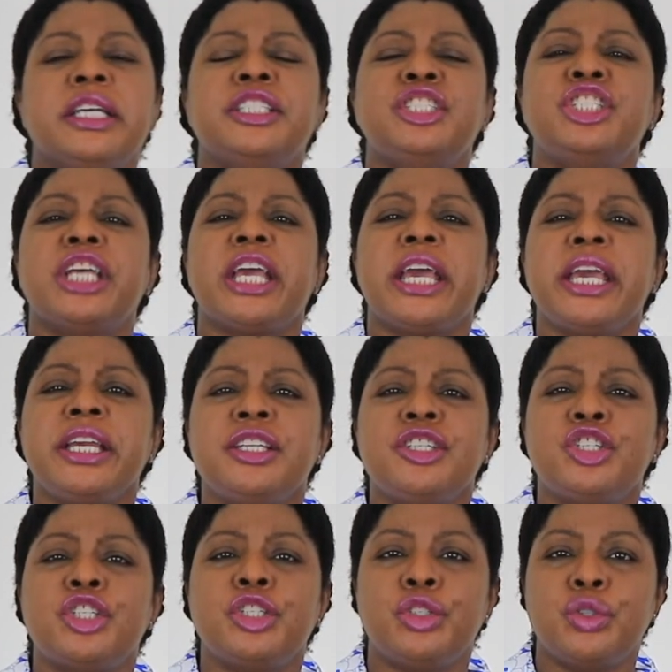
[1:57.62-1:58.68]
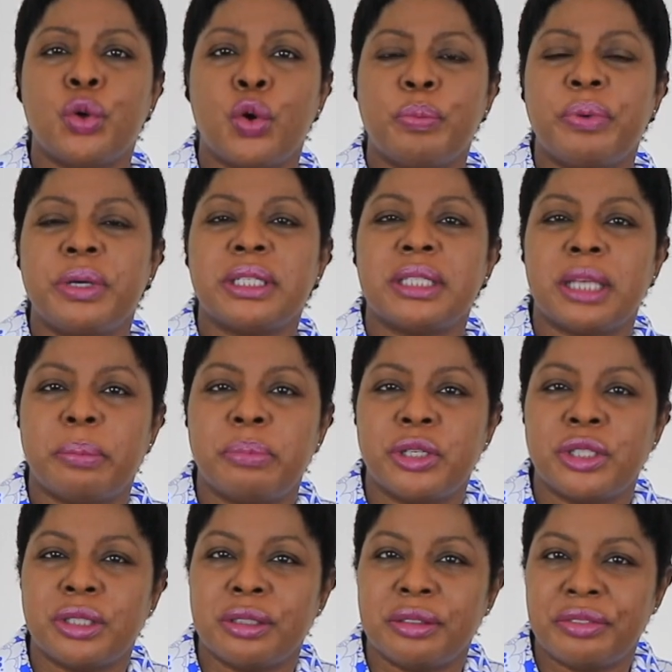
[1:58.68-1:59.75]
change your
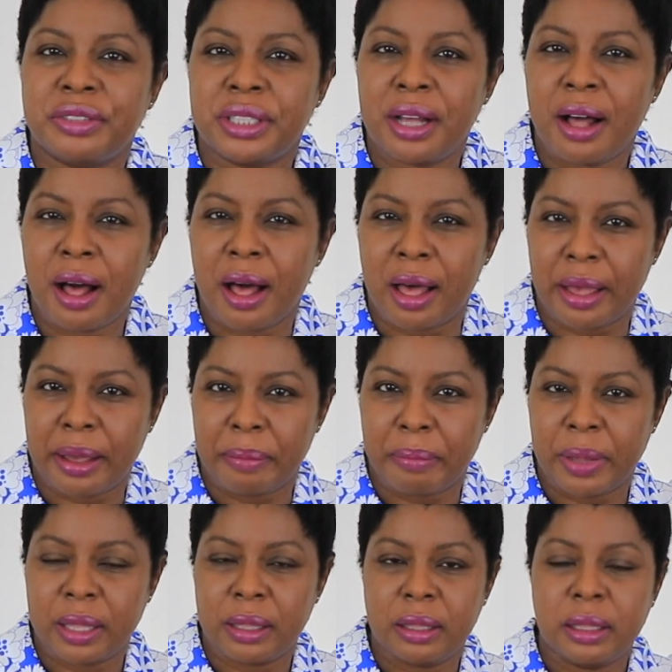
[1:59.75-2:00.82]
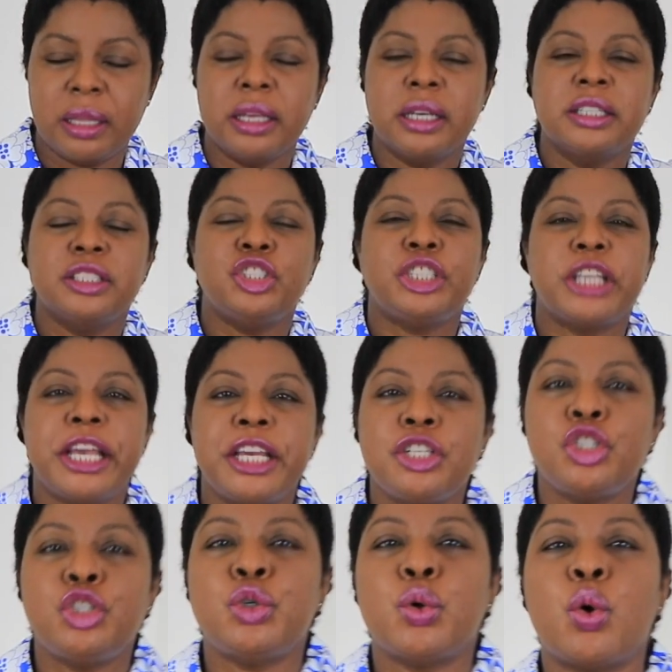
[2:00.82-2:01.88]
perception of time.
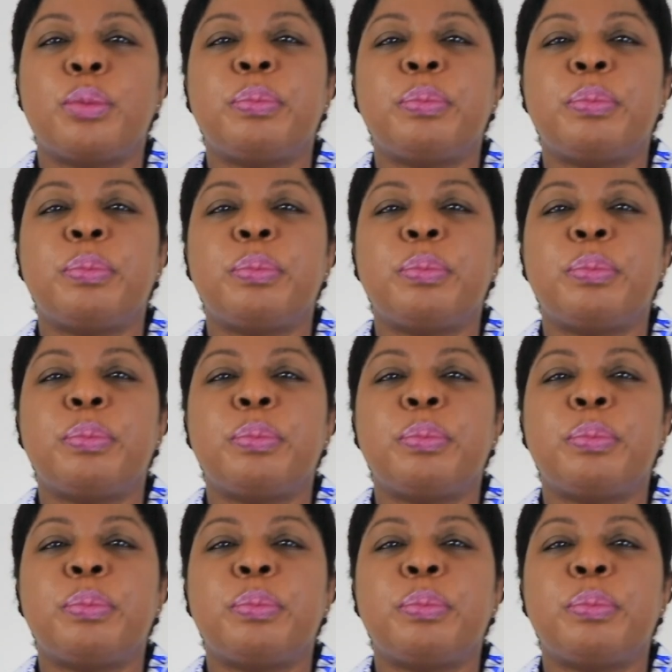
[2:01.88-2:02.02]
Change your